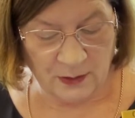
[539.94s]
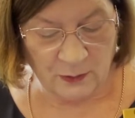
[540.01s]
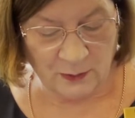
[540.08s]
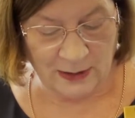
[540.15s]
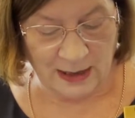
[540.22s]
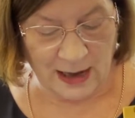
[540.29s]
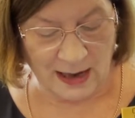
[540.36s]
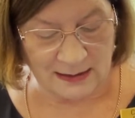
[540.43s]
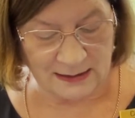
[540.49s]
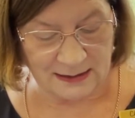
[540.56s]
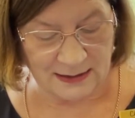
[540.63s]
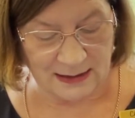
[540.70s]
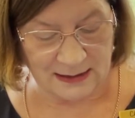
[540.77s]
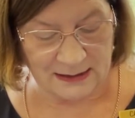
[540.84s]
We
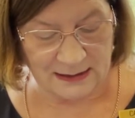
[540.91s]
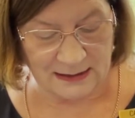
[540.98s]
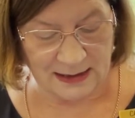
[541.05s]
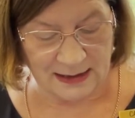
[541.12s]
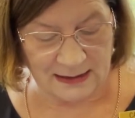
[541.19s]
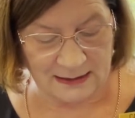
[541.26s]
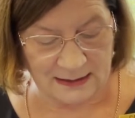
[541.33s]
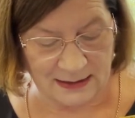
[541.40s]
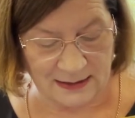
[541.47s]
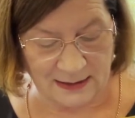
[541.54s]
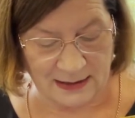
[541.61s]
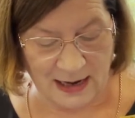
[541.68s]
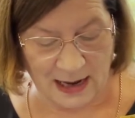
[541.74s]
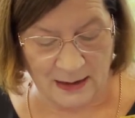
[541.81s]
ask these things in
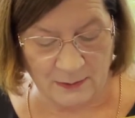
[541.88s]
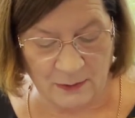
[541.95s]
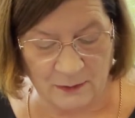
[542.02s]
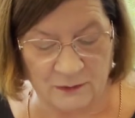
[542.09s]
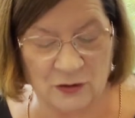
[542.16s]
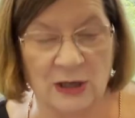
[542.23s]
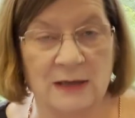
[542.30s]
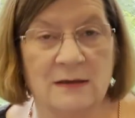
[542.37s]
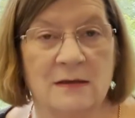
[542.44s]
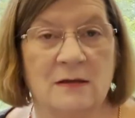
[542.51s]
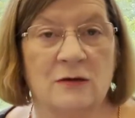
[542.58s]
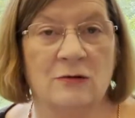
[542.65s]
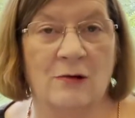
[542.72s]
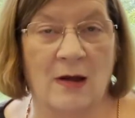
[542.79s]
the name of
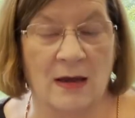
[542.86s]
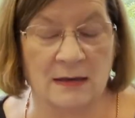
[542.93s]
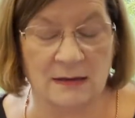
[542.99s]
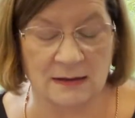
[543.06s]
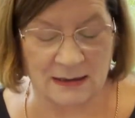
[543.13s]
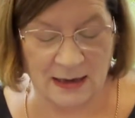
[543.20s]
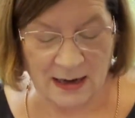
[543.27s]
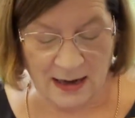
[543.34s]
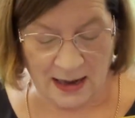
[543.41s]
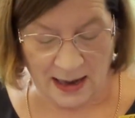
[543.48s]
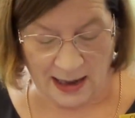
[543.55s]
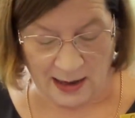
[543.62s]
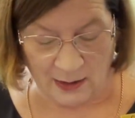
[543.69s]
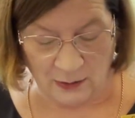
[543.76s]
Jesus Christ,
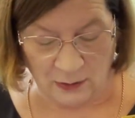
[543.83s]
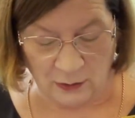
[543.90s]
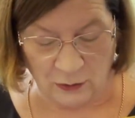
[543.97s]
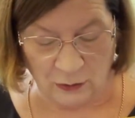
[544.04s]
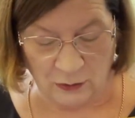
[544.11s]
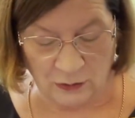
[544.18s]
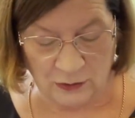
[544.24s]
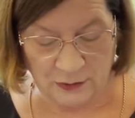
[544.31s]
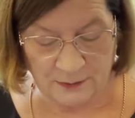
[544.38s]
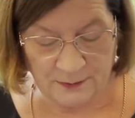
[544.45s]
our Lord.